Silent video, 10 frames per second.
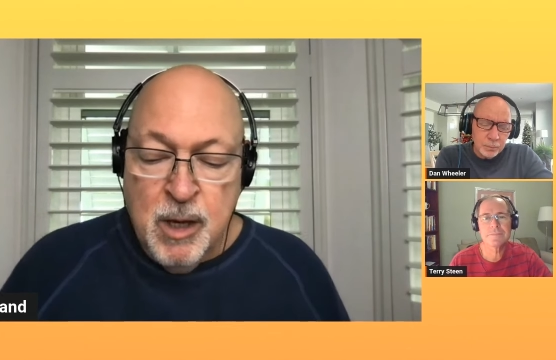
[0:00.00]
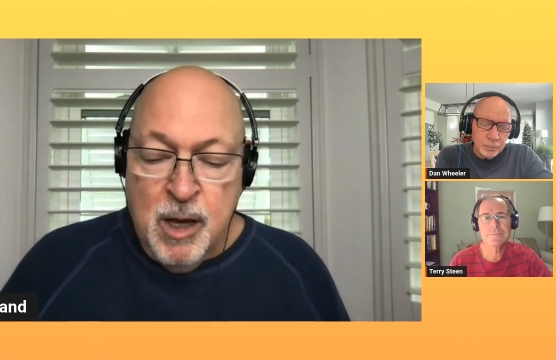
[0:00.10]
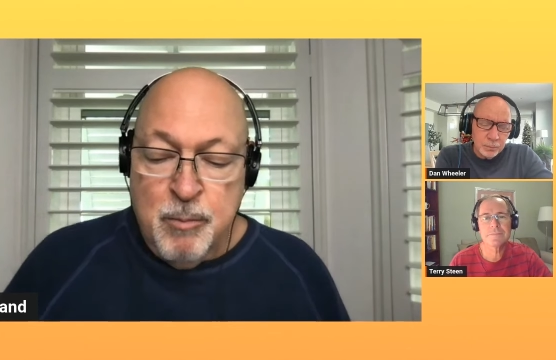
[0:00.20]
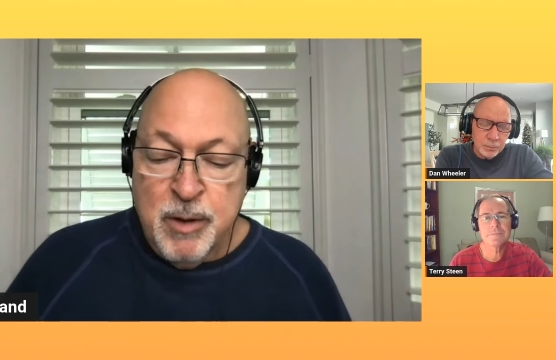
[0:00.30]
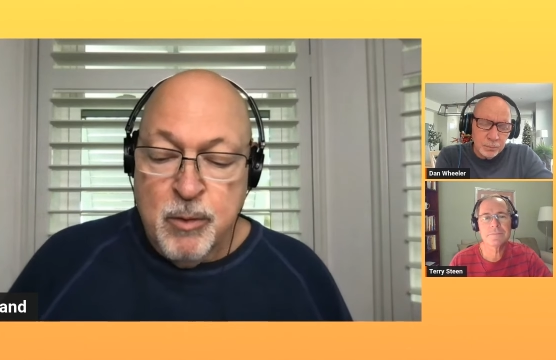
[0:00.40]

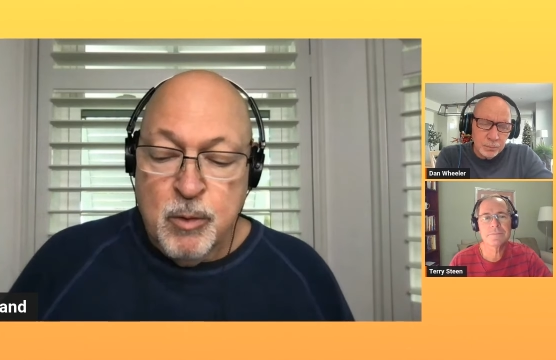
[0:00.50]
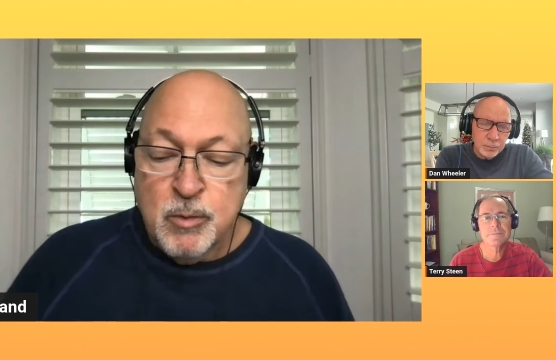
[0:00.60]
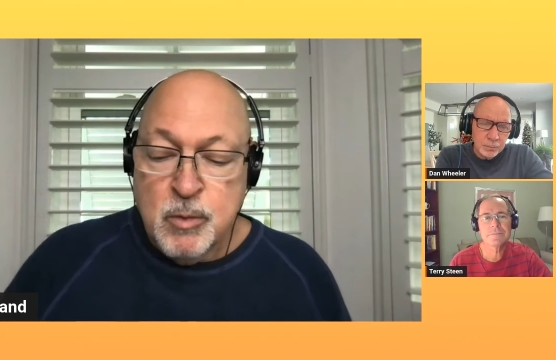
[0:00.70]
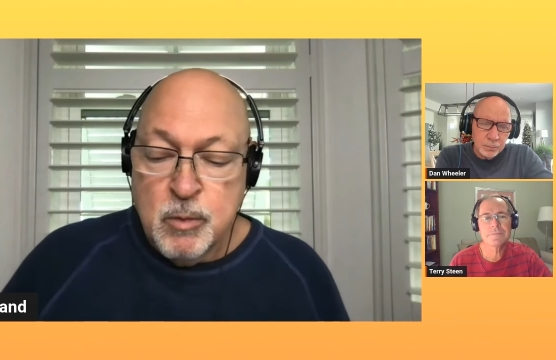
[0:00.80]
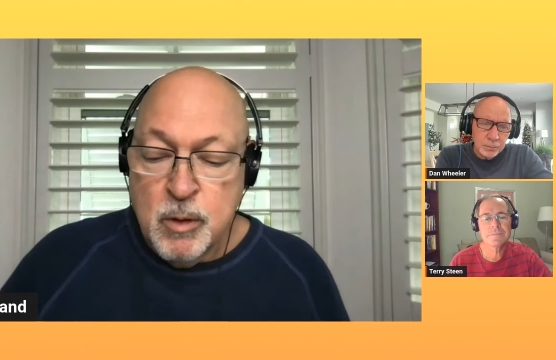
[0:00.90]
Speaker 1: and may
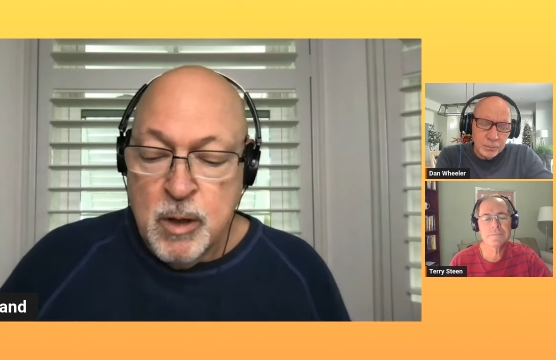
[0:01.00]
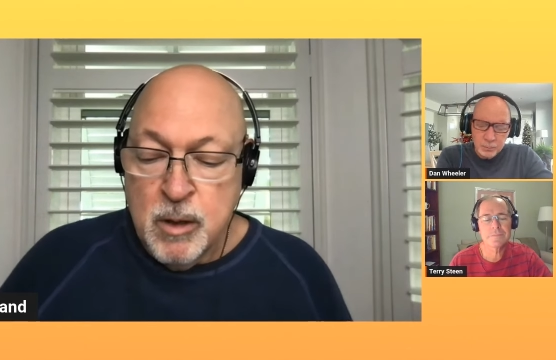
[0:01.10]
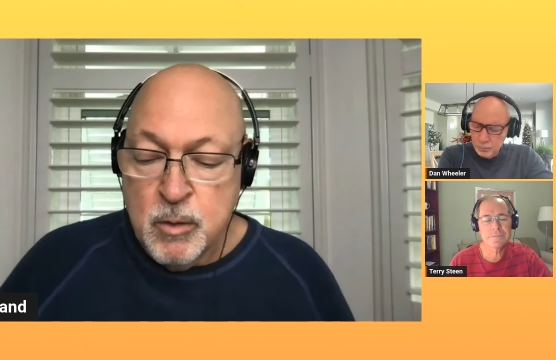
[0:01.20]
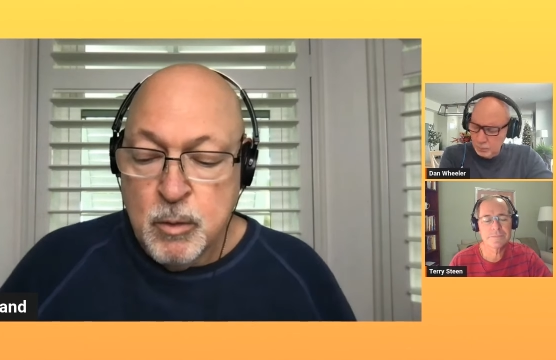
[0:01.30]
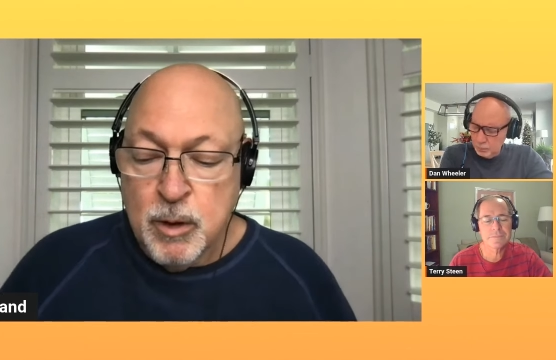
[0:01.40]
those
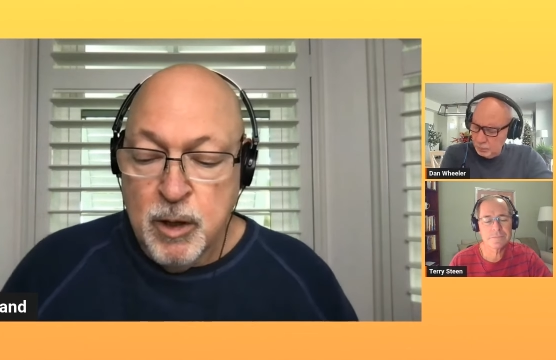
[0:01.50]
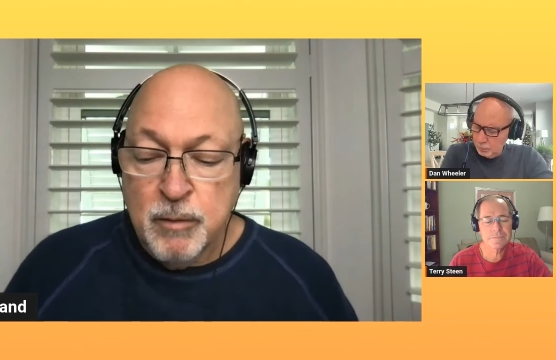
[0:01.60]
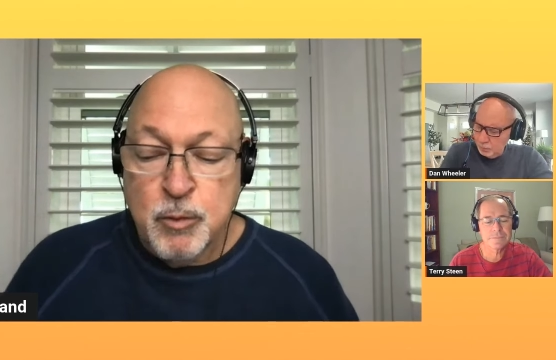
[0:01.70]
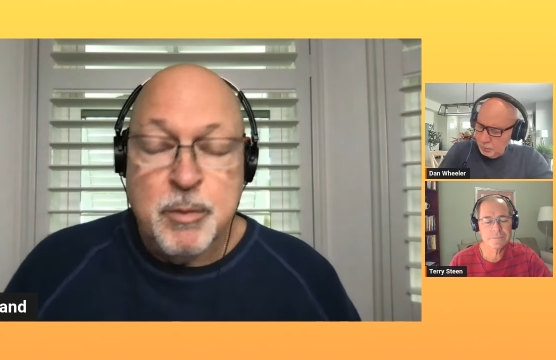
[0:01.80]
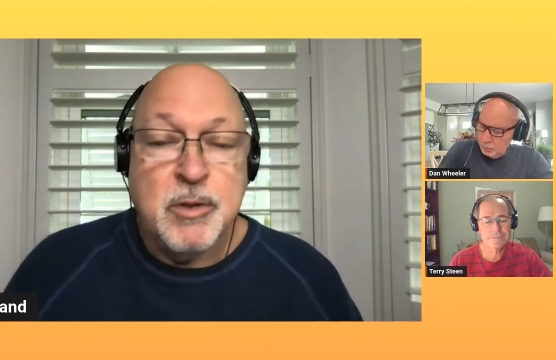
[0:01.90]
uh, who
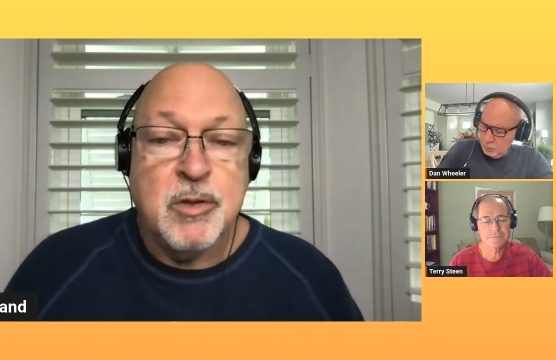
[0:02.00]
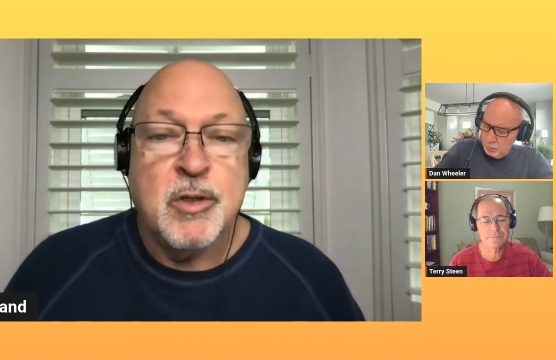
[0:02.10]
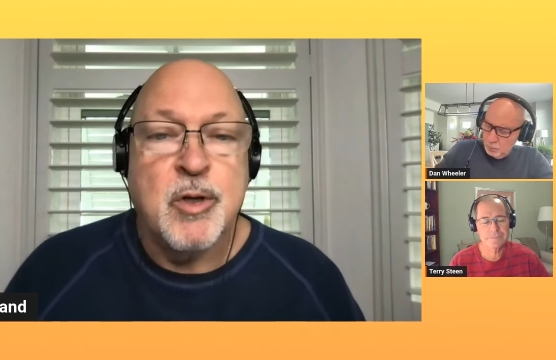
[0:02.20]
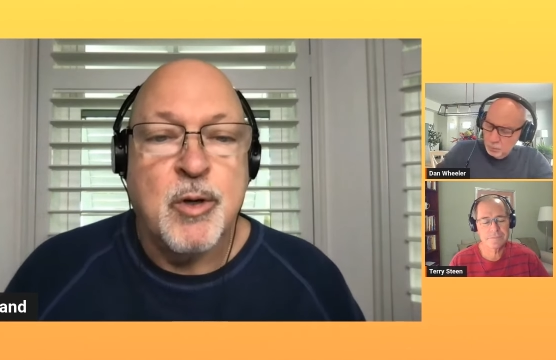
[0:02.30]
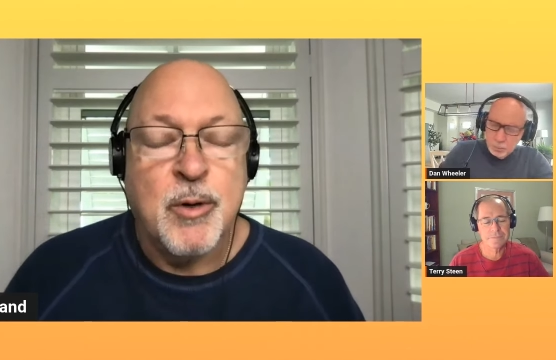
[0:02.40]
love you be
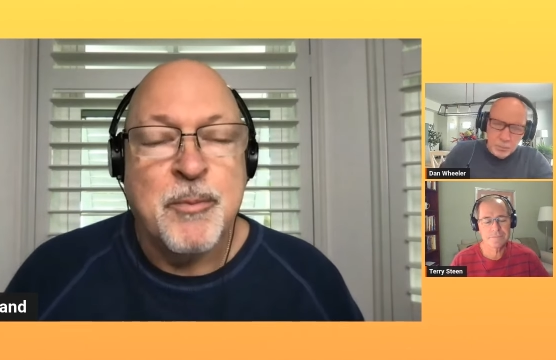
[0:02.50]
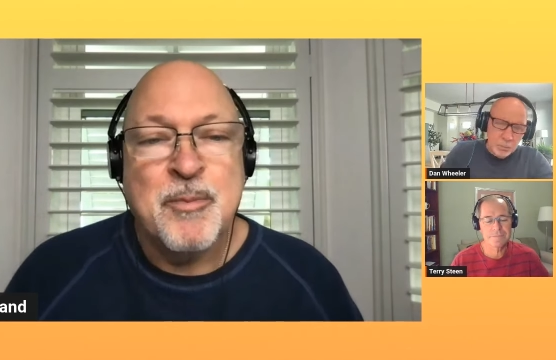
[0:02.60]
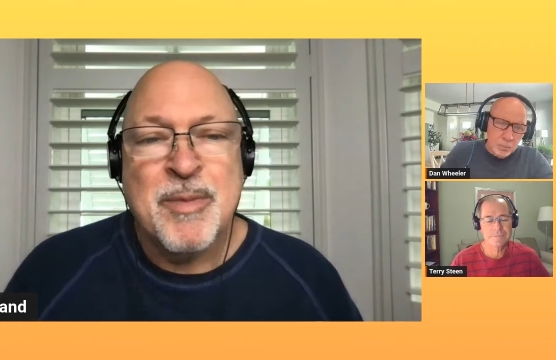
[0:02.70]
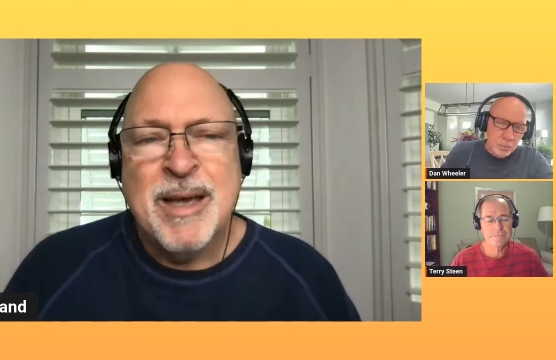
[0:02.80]
secure.